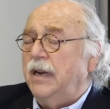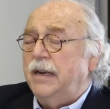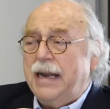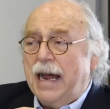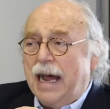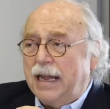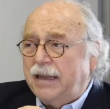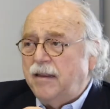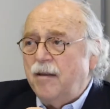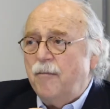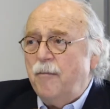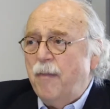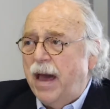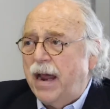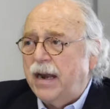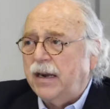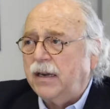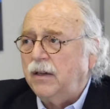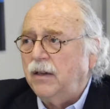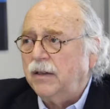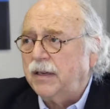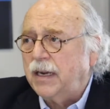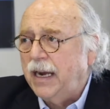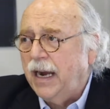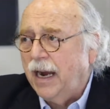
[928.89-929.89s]
not the
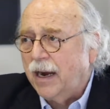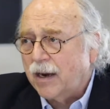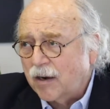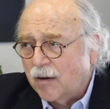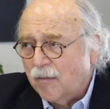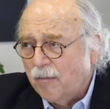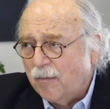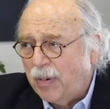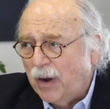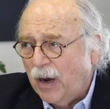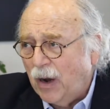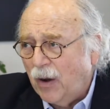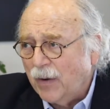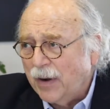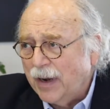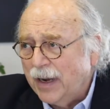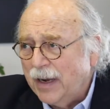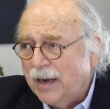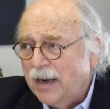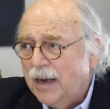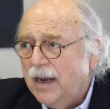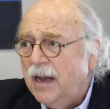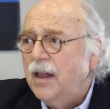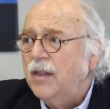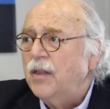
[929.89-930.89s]
medical care
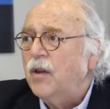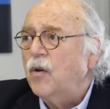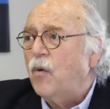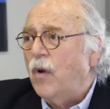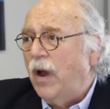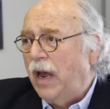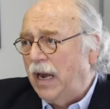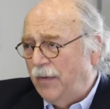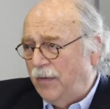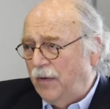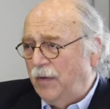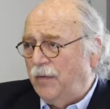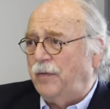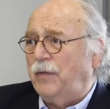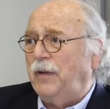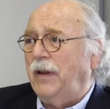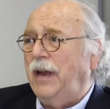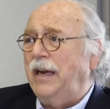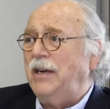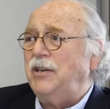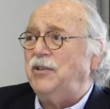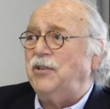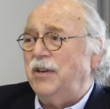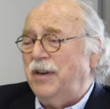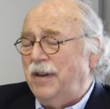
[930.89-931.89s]
component, the rate of
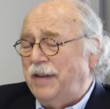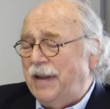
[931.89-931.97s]
inflation.